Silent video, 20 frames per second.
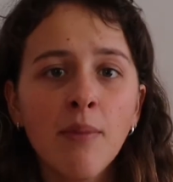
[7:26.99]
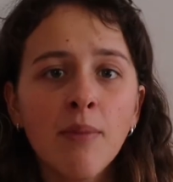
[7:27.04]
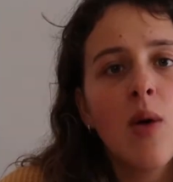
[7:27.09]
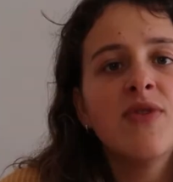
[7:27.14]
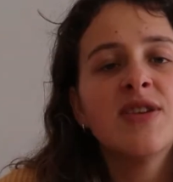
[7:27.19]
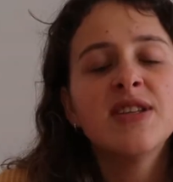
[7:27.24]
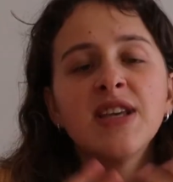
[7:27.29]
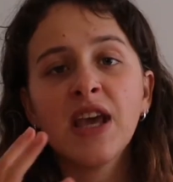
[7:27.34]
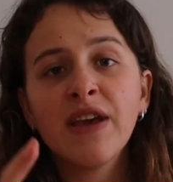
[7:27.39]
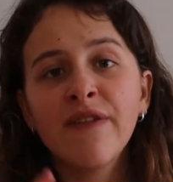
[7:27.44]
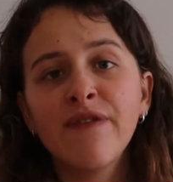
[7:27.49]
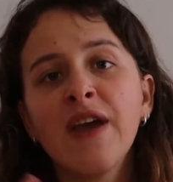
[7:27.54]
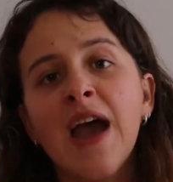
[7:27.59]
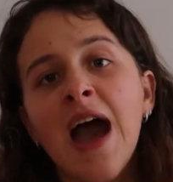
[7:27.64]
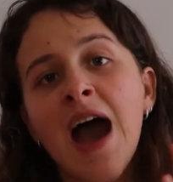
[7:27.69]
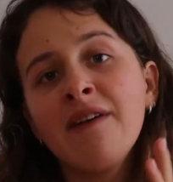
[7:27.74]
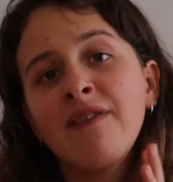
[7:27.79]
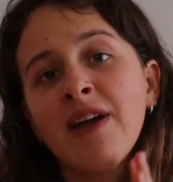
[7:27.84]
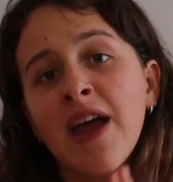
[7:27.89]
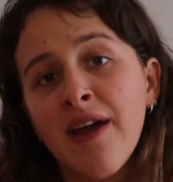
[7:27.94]
Obviously, if you
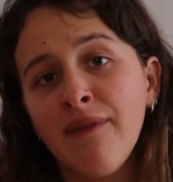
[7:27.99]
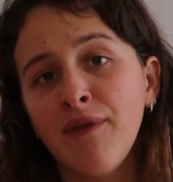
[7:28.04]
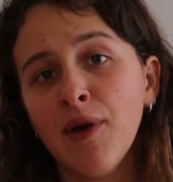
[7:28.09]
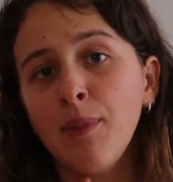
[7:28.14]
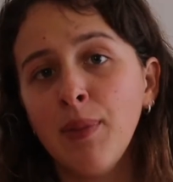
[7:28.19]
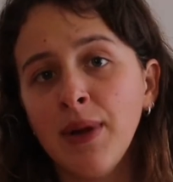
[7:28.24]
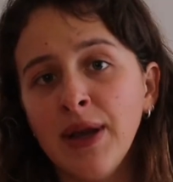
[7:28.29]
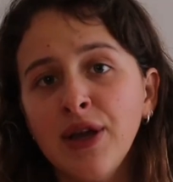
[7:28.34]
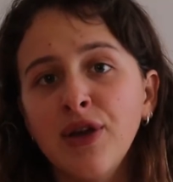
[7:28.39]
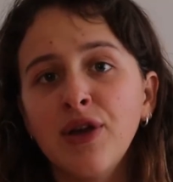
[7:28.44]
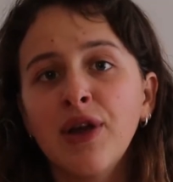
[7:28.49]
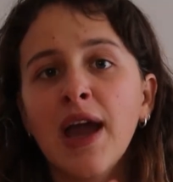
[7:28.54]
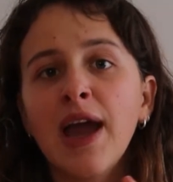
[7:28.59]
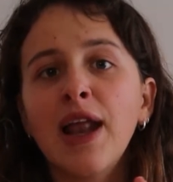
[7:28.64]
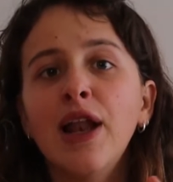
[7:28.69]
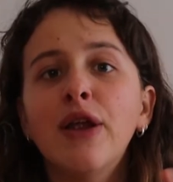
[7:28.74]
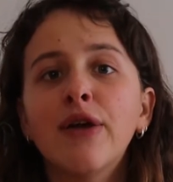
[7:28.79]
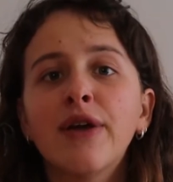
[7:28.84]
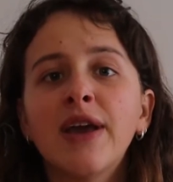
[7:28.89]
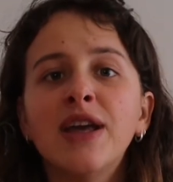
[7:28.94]
have a heavy bleed, you
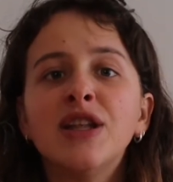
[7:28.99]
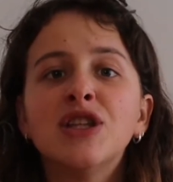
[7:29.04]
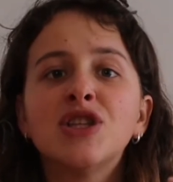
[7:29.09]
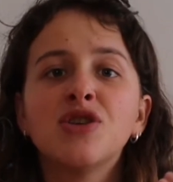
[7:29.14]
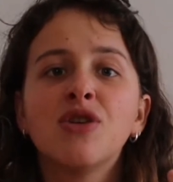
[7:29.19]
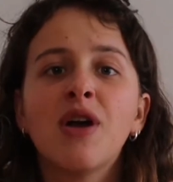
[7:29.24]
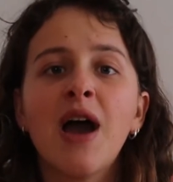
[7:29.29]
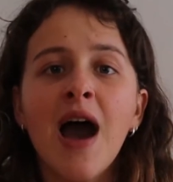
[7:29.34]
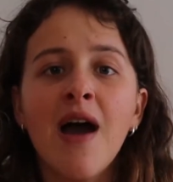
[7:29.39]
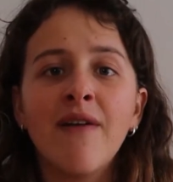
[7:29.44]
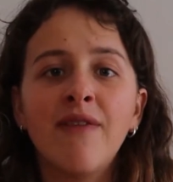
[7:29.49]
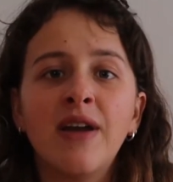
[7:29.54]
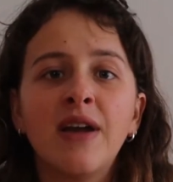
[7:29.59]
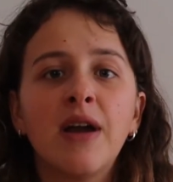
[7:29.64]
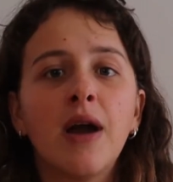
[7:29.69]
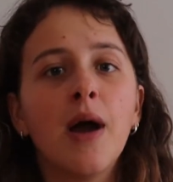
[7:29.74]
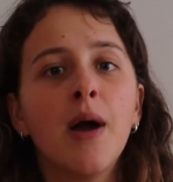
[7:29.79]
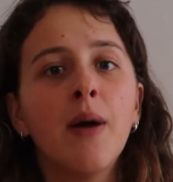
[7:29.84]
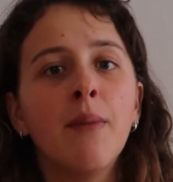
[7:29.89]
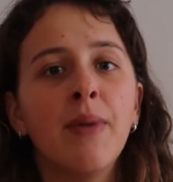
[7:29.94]
can look into having
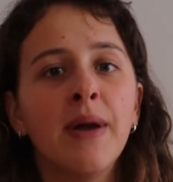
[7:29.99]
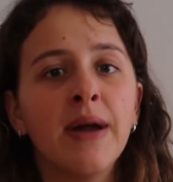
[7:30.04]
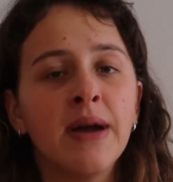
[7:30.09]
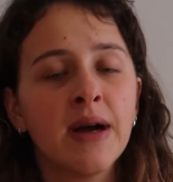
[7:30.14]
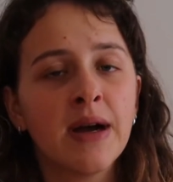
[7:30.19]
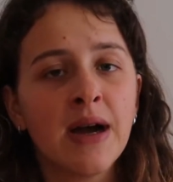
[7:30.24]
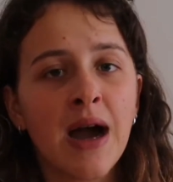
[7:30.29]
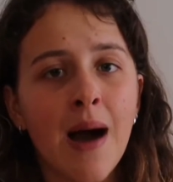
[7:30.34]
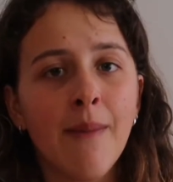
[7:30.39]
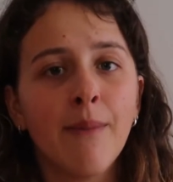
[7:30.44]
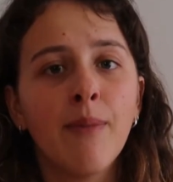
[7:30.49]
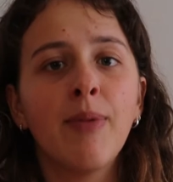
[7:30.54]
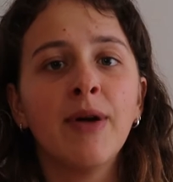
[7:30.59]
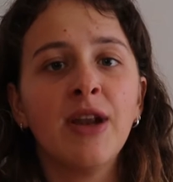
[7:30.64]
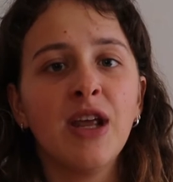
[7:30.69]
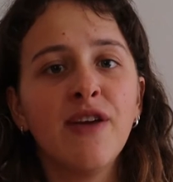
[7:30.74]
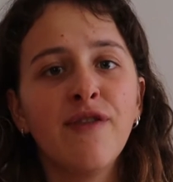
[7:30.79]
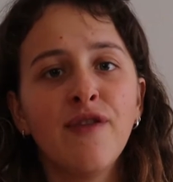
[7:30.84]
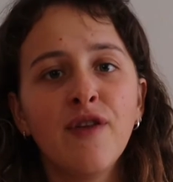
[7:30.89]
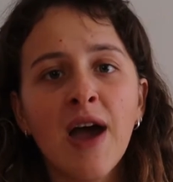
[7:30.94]
a bigger cup.
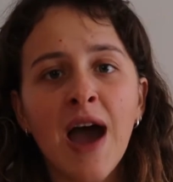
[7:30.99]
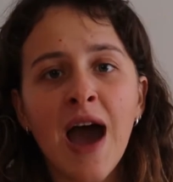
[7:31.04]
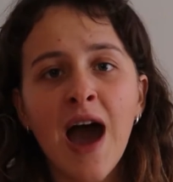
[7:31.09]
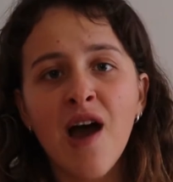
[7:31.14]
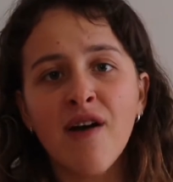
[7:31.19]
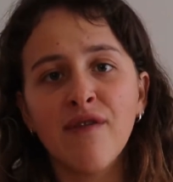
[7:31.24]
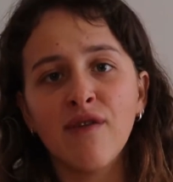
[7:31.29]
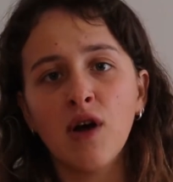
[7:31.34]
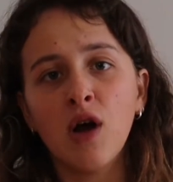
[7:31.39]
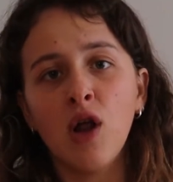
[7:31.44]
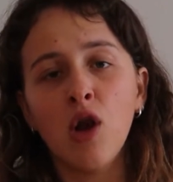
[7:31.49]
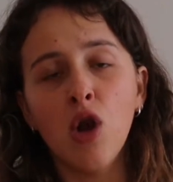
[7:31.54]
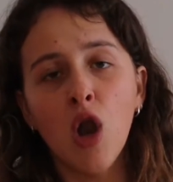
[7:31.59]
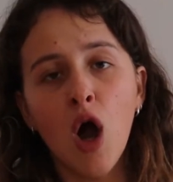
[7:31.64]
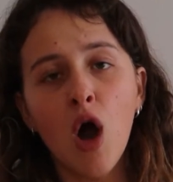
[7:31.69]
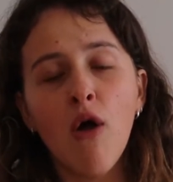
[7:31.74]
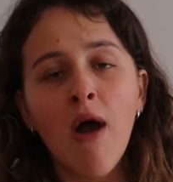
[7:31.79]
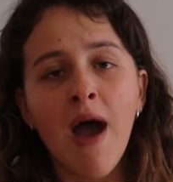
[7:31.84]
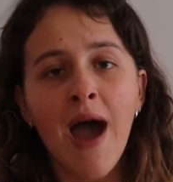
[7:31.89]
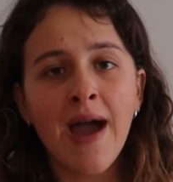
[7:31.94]
But if you have a
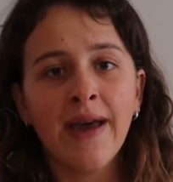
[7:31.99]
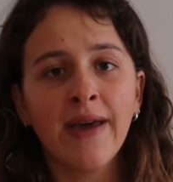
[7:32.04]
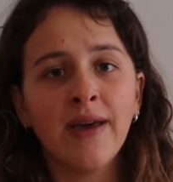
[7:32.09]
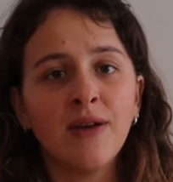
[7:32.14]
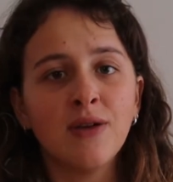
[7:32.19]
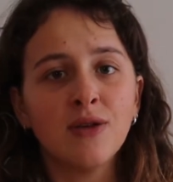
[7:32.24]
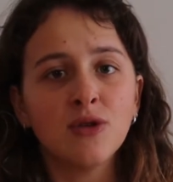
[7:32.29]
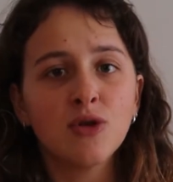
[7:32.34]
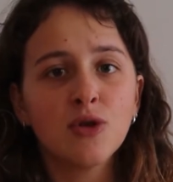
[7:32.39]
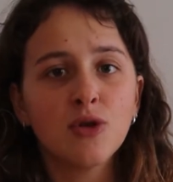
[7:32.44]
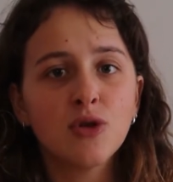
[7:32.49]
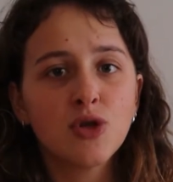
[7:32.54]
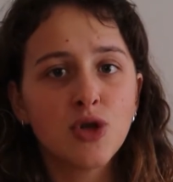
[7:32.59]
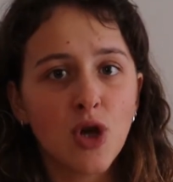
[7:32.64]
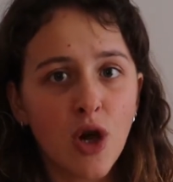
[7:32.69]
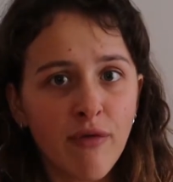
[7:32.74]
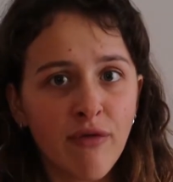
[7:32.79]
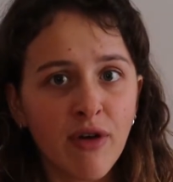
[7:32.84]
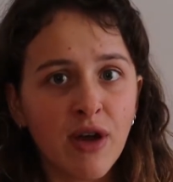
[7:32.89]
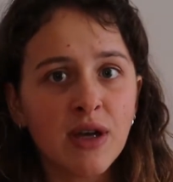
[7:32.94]
low hanging
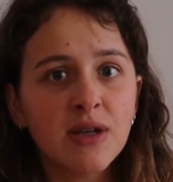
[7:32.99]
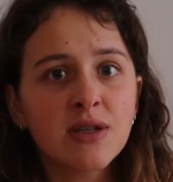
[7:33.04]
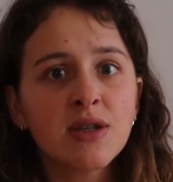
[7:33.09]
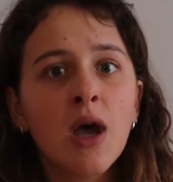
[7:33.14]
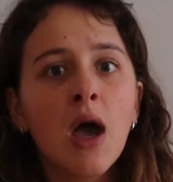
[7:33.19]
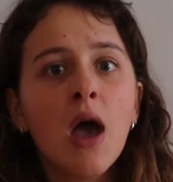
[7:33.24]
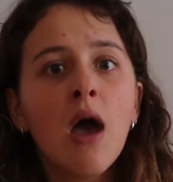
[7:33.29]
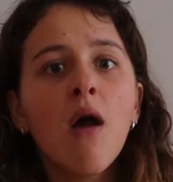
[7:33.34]
cervix,